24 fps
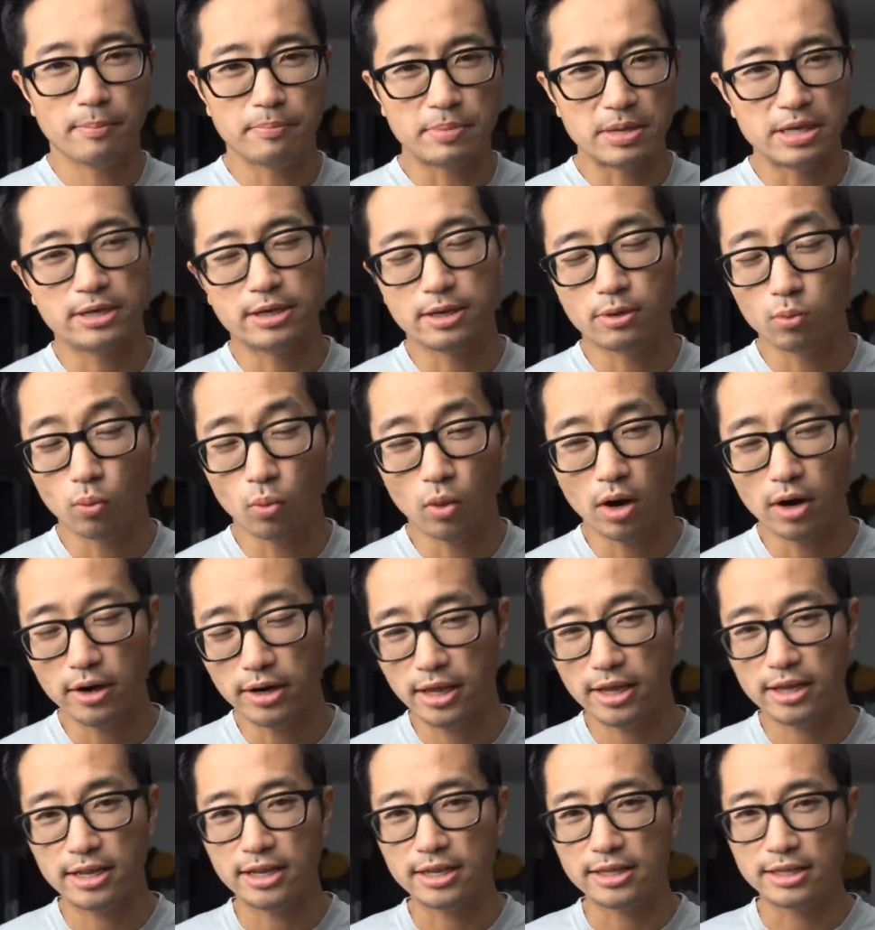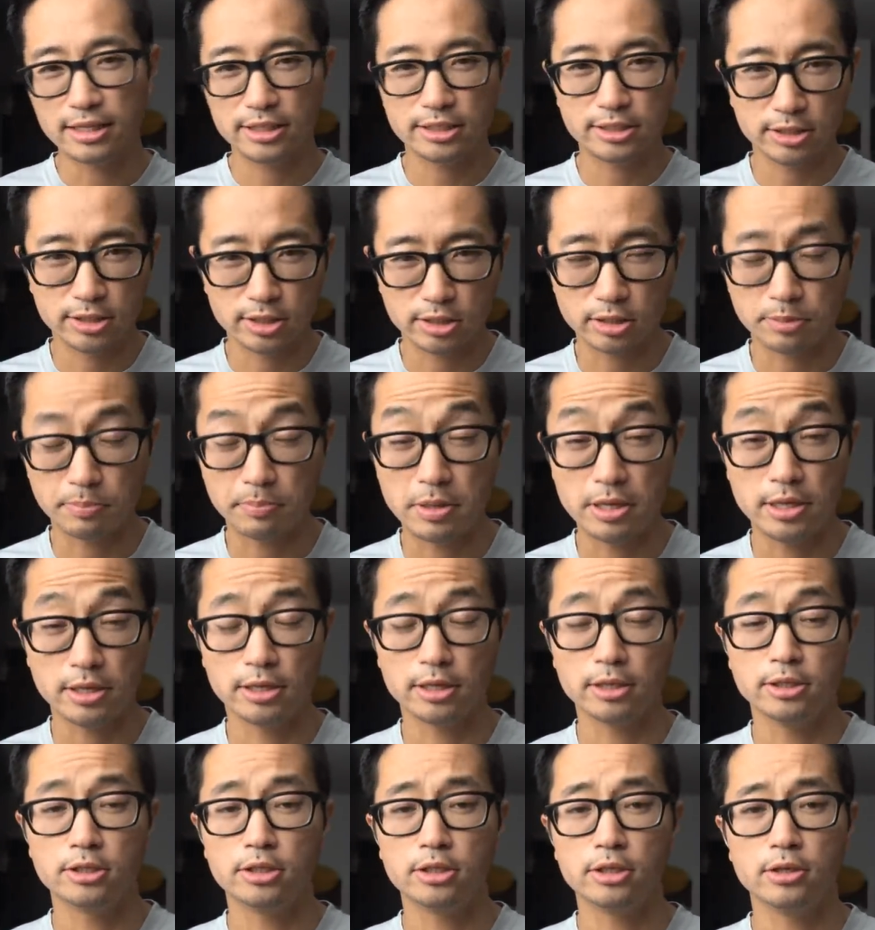Beacon 1 and in this year's
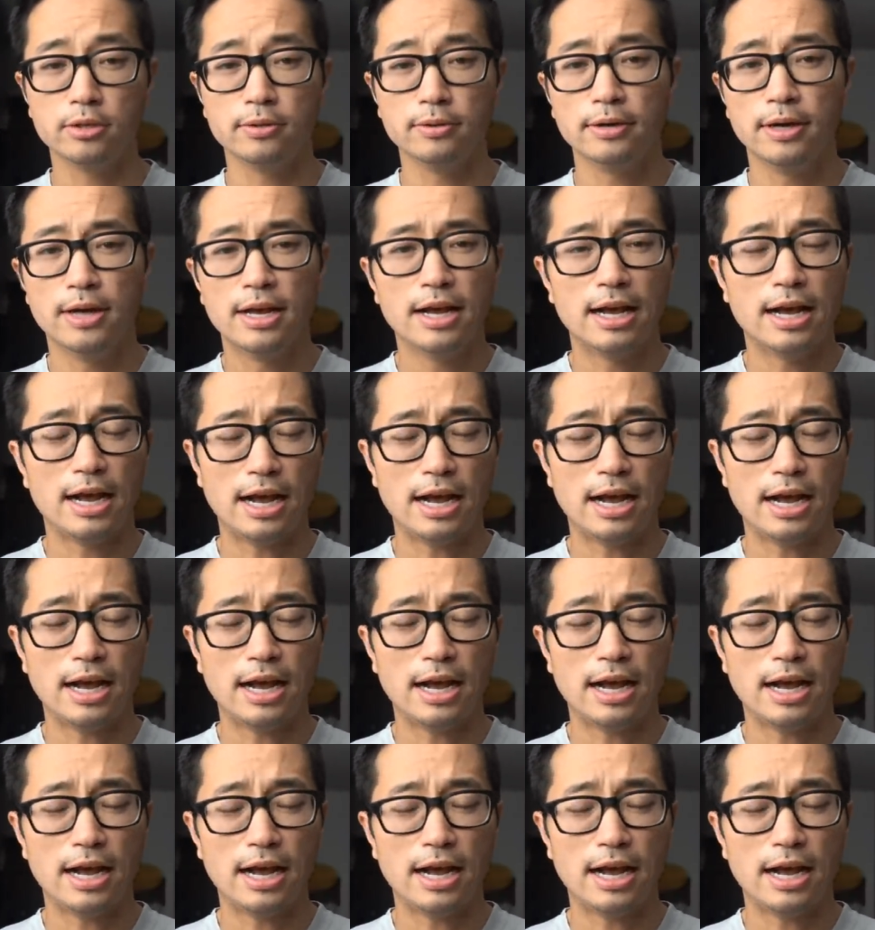Beacon 2,